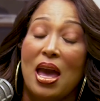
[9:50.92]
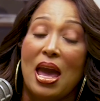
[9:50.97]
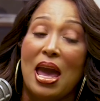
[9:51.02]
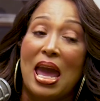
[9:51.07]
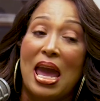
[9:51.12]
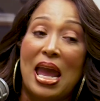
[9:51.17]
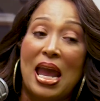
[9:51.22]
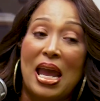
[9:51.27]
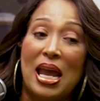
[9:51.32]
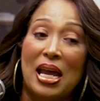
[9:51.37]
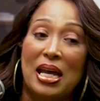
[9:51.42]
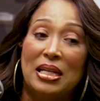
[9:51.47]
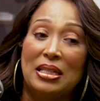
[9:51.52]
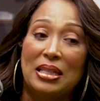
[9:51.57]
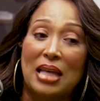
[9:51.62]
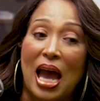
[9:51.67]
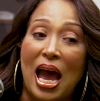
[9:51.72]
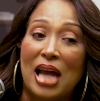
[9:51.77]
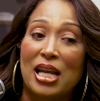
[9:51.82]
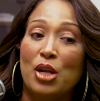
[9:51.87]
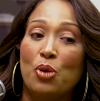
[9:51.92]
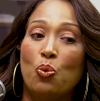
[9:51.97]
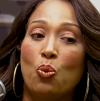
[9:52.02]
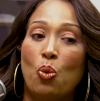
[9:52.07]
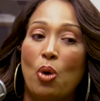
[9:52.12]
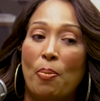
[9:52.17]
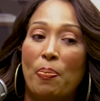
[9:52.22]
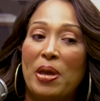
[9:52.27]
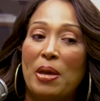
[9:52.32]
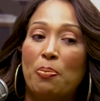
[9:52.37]
And I didn't
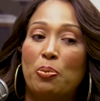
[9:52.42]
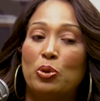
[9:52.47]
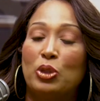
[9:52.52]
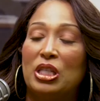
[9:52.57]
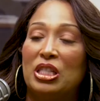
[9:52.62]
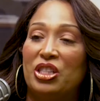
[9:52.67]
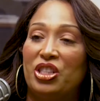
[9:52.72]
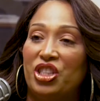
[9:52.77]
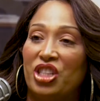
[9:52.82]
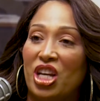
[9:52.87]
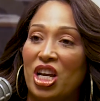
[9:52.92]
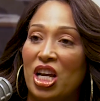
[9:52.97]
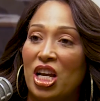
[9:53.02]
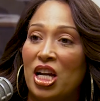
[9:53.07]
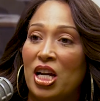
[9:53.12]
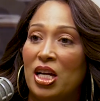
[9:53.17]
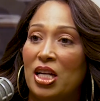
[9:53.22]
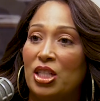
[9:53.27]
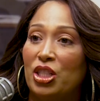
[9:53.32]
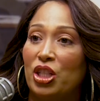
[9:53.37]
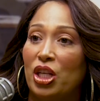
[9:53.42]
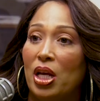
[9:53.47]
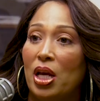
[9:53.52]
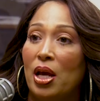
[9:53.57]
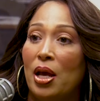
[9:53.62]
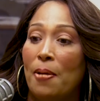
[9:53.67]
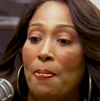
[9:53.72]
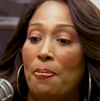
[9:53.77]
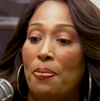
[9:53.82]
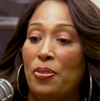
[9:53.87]
want people to judge
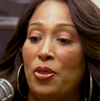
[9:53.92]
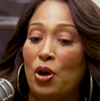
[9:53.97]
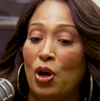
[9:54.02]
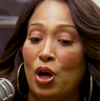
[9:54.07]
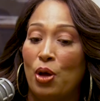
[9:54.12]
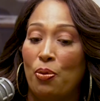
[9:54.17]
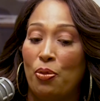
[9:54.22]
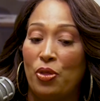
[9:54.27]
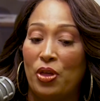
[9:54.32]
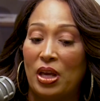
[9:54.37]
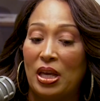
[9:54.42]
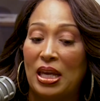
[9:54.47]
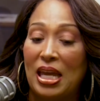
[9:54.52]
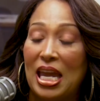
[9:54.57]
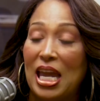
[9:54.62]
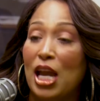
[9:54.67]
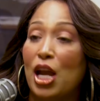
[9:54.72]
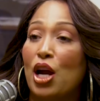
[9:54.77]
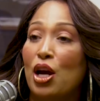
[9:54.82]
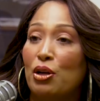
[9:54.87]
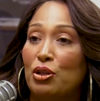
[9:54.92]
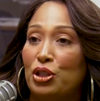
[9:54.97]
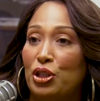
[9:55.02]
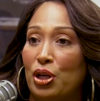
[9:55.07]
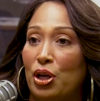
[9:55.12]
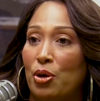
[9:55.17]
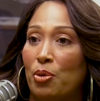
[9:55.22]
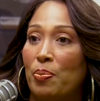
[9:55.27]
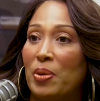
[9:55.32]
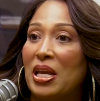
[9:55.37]
the
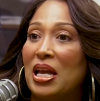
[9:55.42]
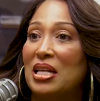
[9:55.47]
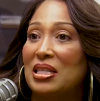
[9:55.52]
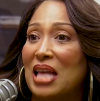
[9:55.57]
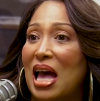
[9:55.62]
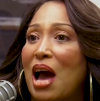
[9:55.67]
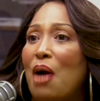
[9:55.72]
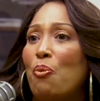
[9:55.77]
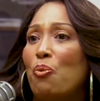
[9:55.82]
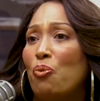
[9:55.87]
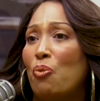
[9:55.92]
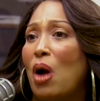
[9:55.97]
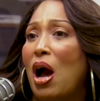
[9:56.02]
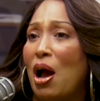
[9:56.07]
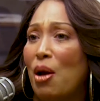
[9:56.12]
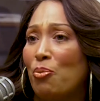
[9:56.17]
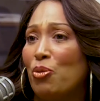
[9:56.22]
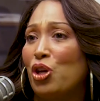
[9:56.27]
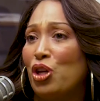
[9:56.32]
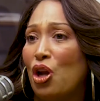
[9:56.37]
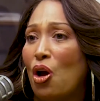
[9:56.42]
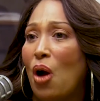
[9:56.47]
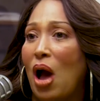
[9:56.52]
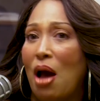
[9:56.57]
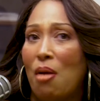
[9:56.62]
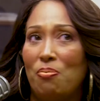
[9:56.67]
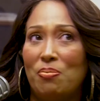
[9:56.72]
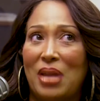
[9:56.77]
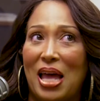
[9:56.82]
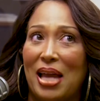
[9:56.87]
character, because I'm
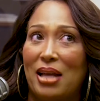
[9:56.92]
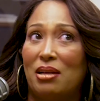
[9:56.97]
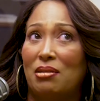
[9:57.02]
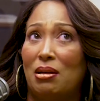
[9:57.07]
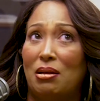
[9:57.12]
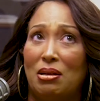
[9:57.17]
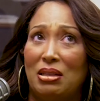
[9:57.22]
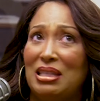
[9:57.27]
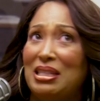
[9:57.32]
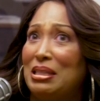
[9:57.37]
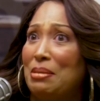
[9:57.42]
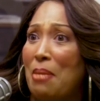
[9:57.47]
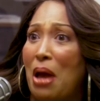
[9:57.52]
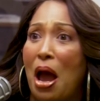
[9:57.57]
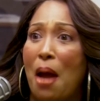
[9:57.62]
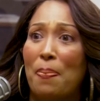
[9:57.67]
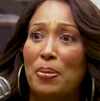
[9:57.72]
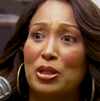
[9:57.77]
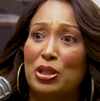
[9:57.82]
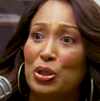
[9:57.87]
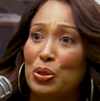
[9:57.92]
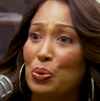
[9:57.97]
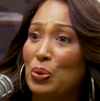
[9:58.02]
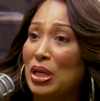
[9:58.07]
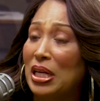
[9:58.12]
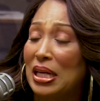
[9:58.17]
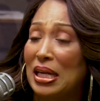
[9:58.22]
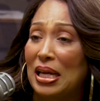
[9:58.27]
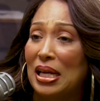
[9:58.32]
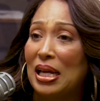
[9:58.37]
like, this is my
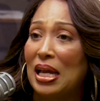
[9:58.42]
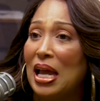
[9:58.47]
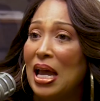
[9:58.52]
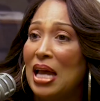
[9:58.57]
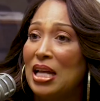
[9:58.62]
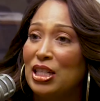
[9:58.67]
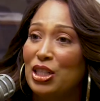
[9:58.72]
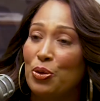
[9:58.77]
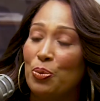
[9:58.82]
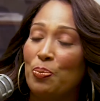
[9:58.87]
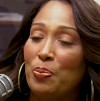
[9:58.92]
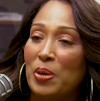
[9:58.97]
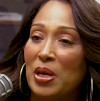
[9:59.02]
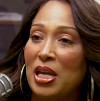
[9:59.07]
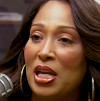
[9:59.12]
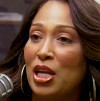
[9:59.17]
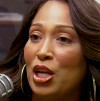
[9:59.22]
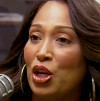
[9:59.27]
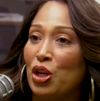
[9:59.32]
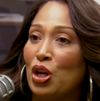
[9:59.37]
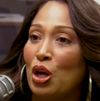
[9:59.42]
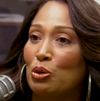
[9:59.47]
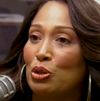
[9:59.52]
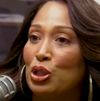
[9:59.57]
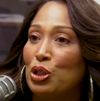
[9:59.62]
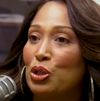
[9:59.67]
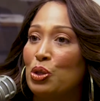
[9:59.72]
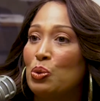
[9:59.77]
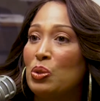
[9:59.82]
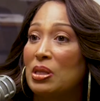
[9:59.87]
opportunity to be, to
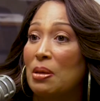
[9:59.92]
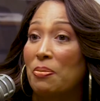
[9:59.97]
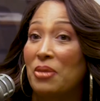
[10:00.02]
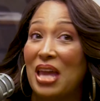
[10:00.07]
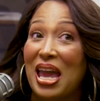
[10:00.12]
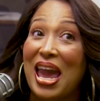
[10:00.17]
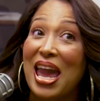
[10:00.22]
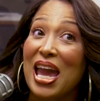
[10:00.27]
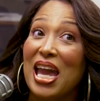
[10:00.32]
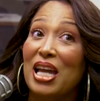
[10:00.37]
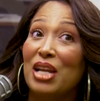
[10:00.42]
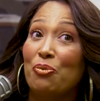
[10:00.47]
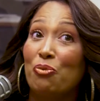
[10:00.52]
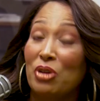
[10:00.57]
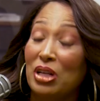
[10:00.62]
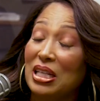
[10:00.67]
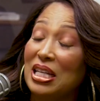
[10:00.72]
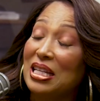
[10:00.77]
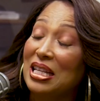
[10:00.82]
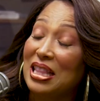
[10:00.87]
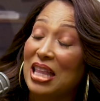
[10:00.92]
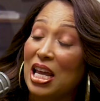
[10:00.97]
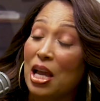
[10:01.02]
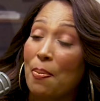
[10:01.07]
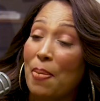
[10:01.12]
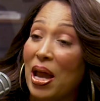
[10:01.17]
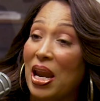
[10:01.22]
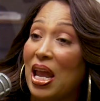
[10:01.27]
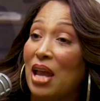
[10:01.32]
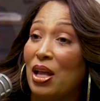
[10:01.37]
do something and really think
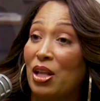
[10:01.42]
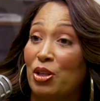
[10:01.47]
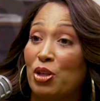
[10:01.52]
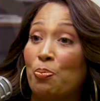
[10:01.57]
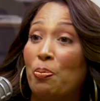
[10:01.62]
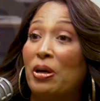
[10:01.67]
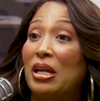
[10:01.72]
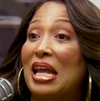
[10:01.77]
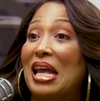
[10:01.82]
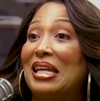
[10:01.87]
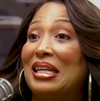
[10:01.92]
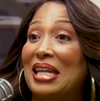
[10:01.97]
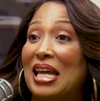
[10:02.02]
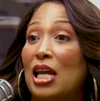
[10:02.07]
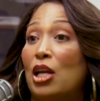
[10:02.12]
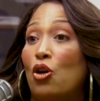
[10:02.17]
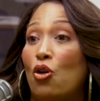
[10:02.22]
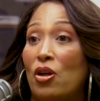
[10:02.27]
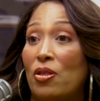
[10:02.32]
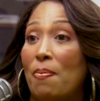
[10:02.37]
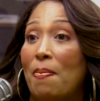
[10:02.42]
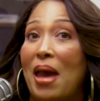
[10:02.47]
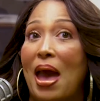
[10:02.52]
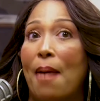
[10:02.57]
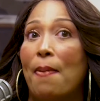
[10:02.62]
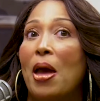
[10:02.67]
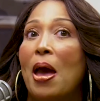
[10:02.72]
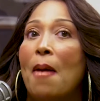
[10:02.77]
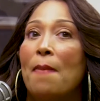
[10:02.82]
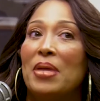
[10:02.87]
about it, to put Atlanta on the
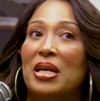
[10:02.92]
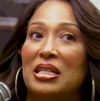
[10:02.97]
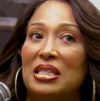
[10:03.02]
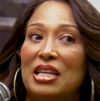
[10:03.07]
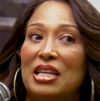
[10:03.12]
map. Because